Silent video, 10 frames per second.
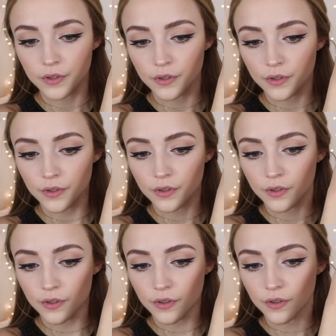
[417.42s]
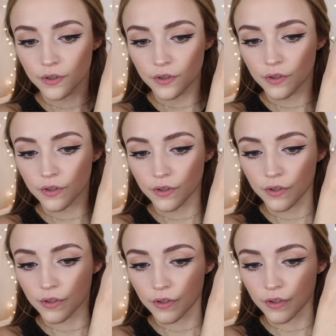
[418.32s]

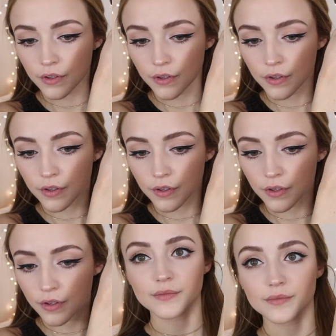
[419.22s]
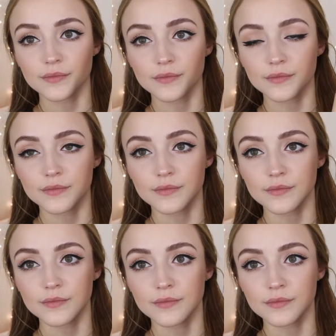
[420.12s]

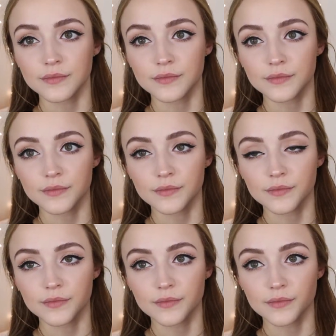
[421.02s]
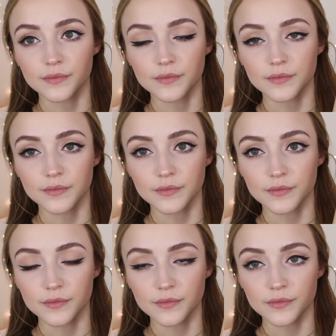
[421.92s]

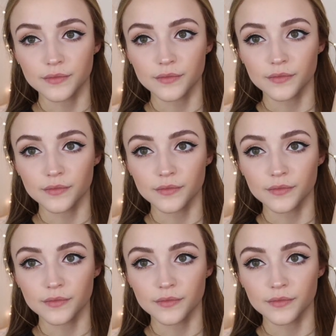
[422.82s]
Nobody speaks.